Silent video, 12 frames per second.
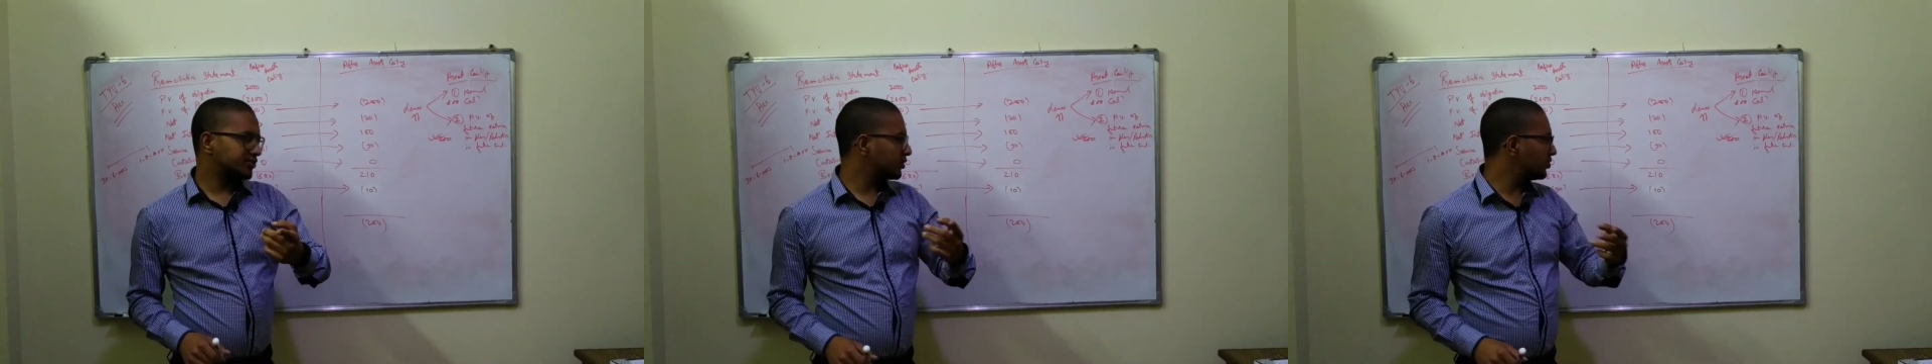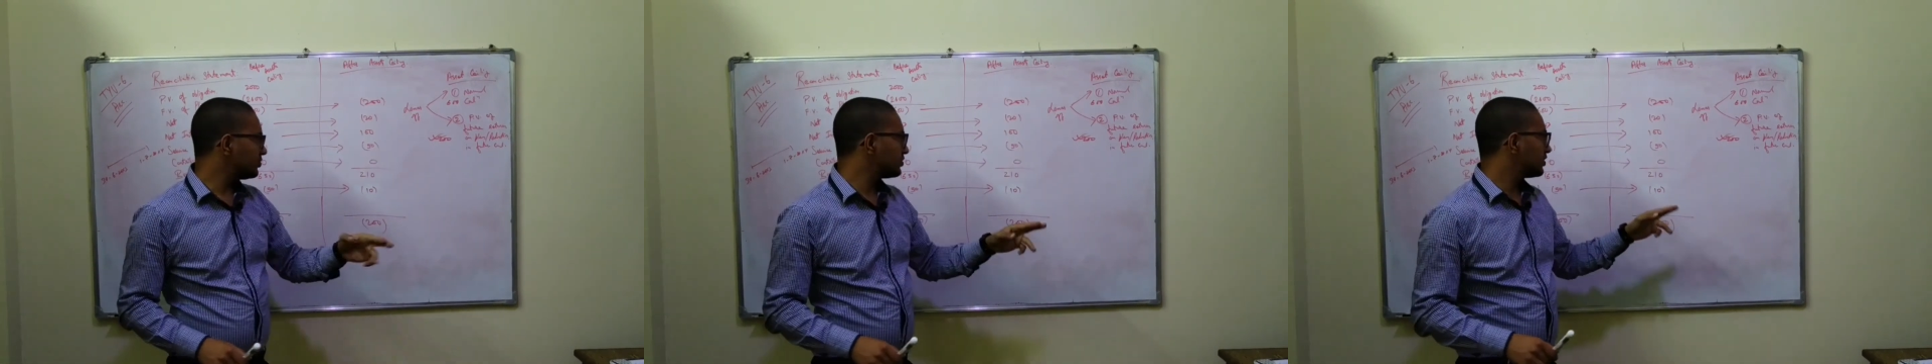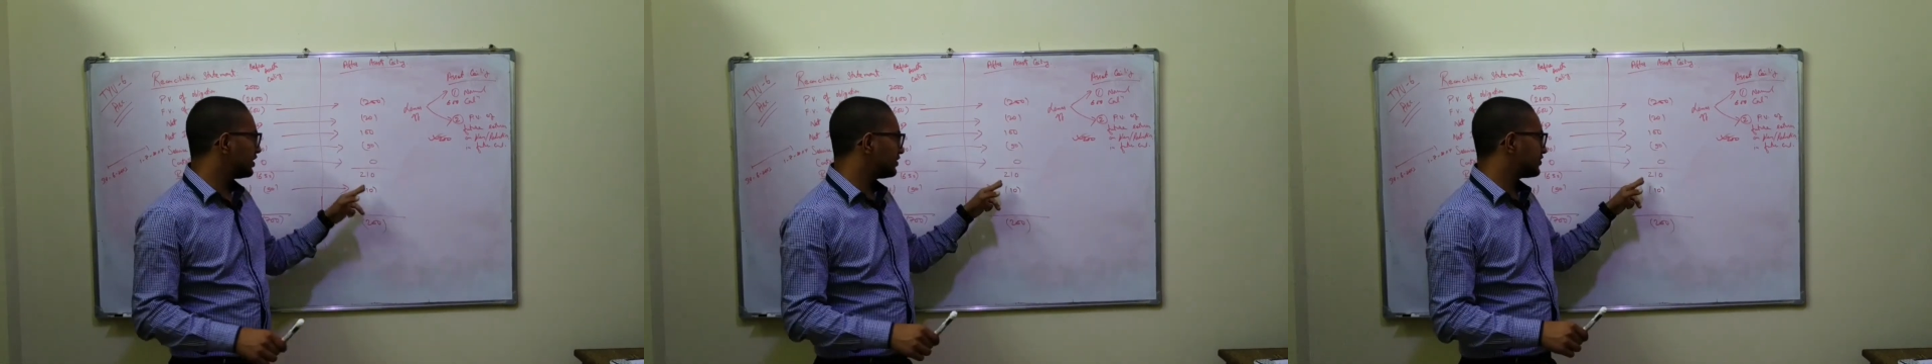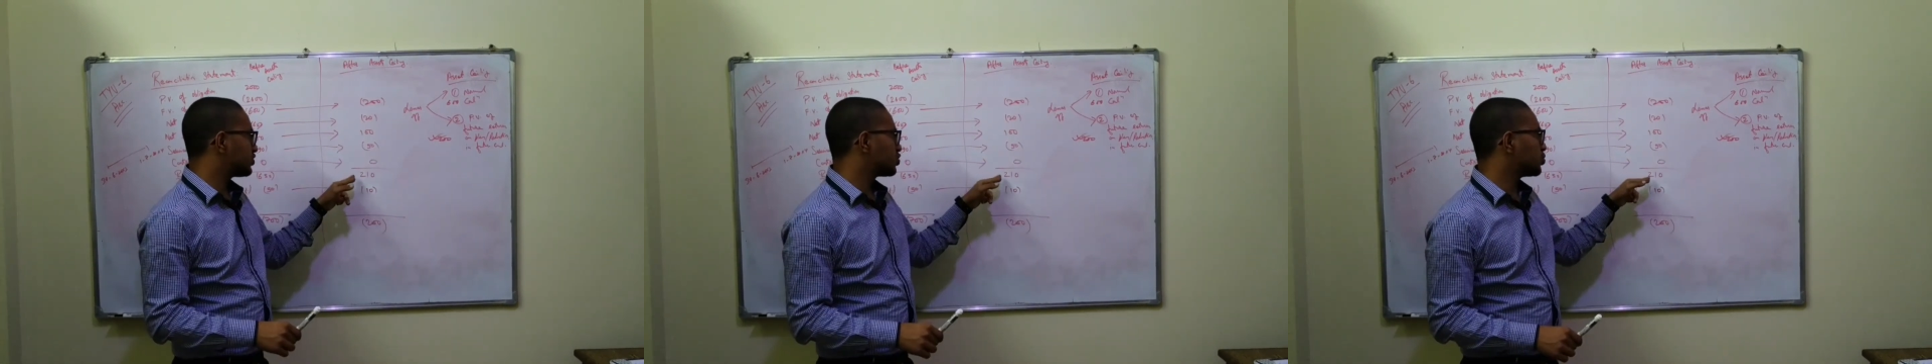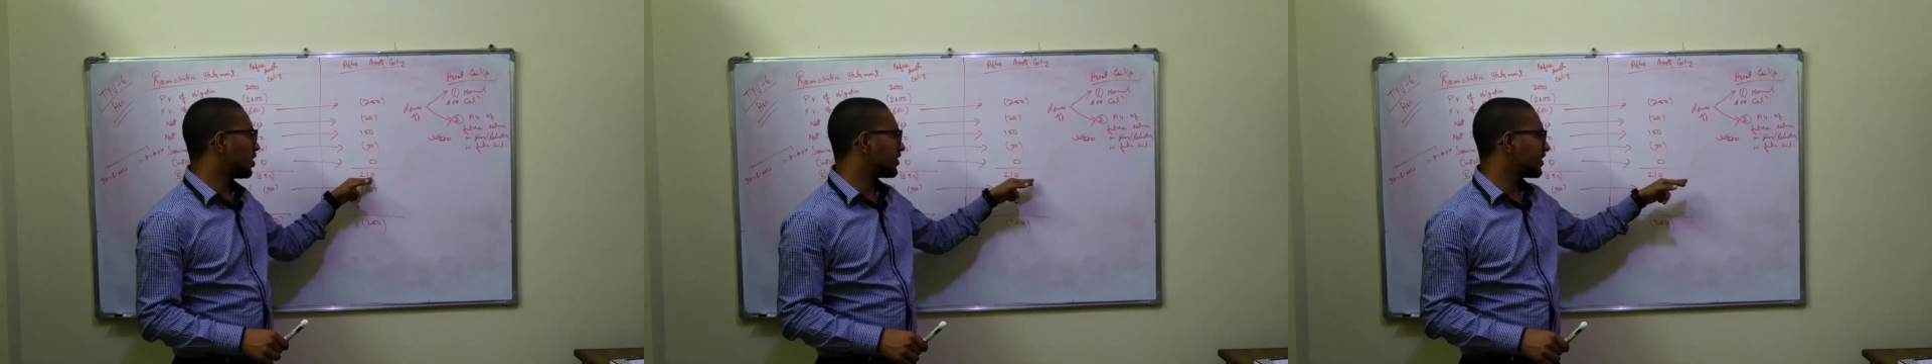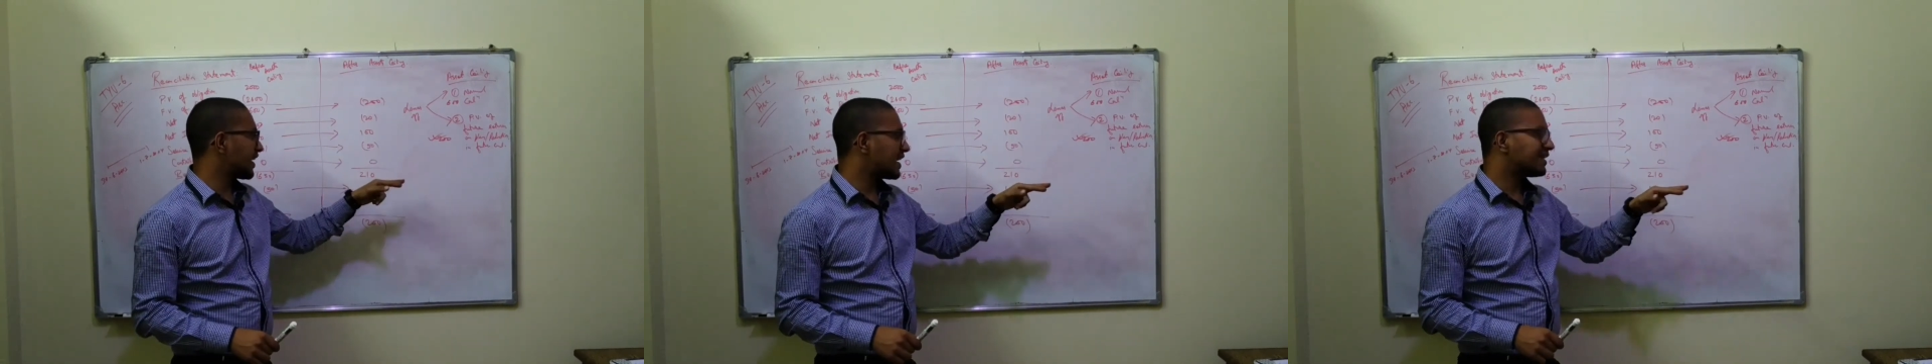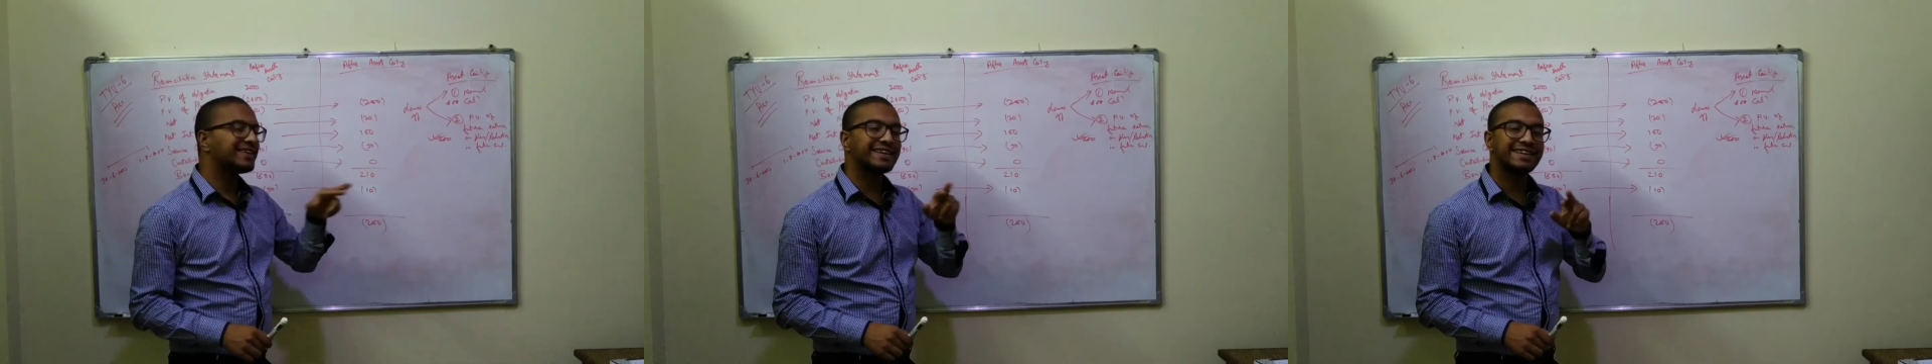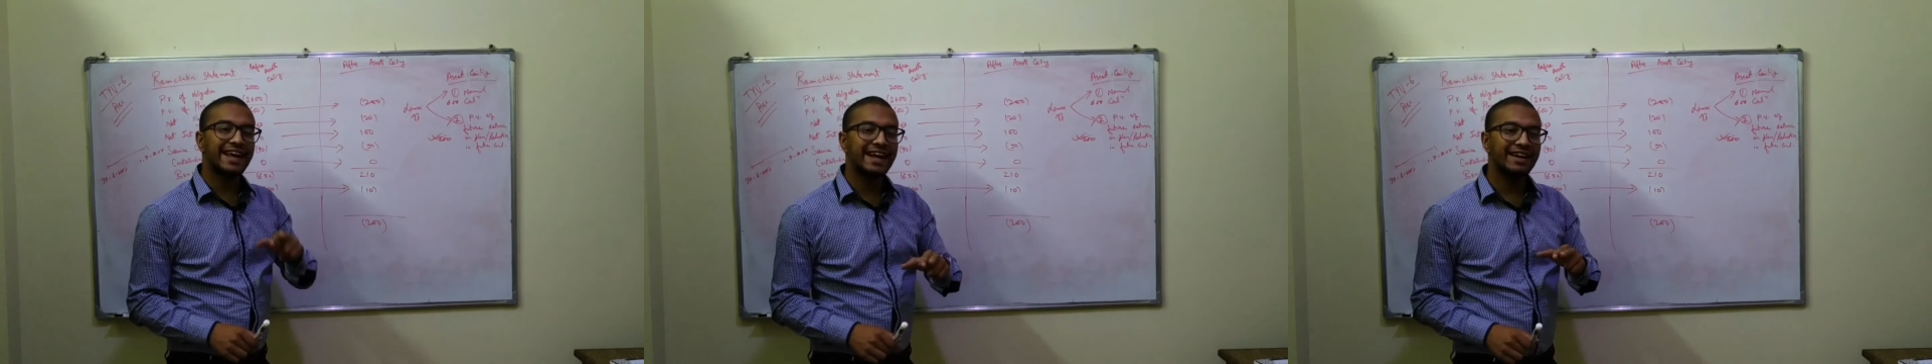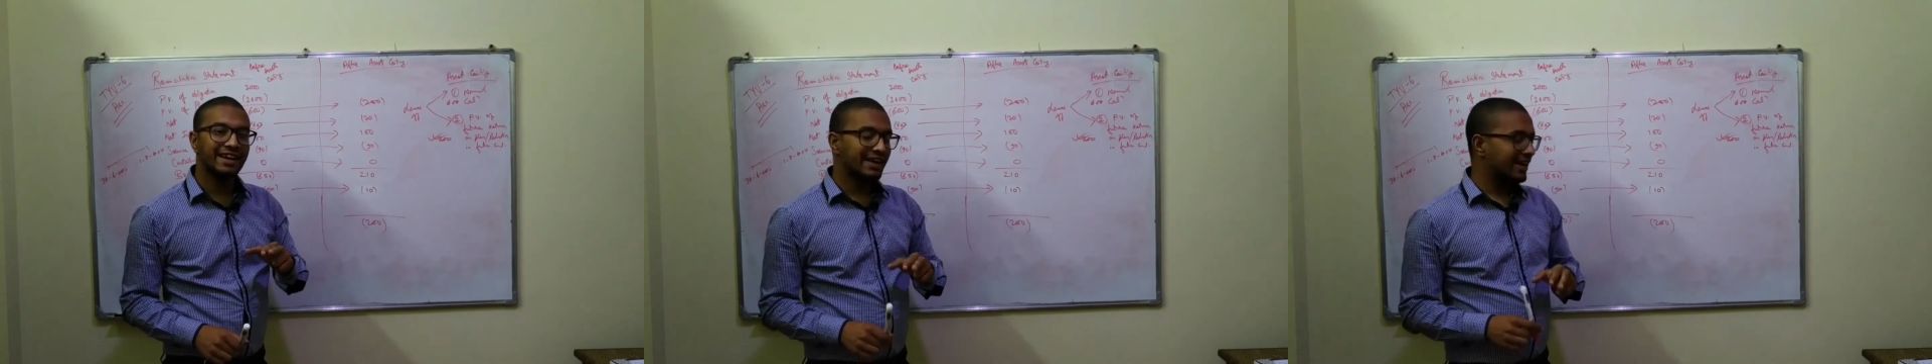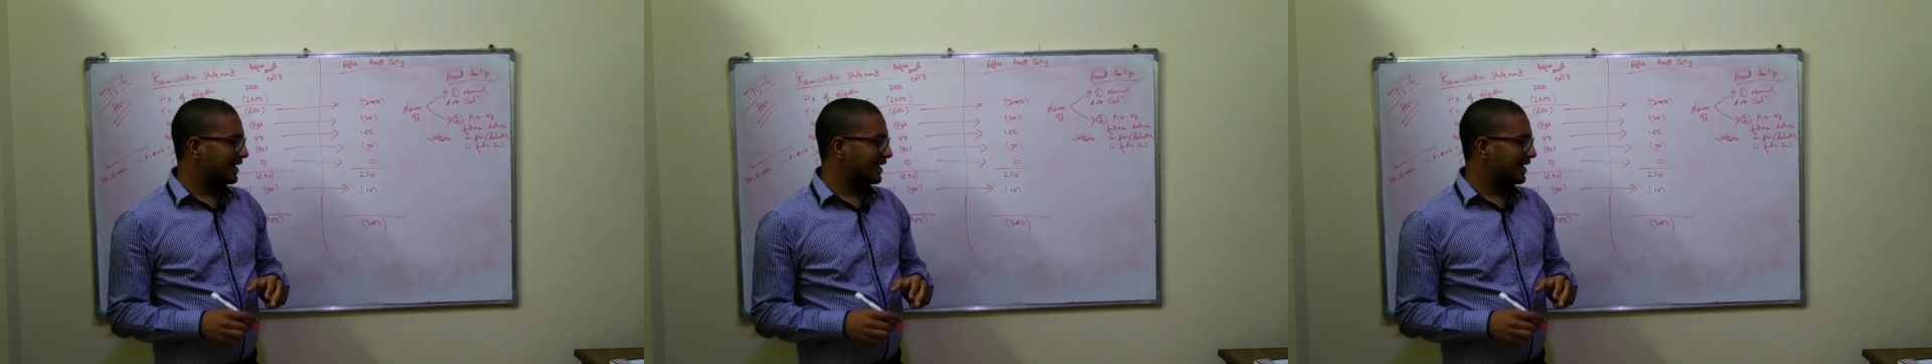so it's 210.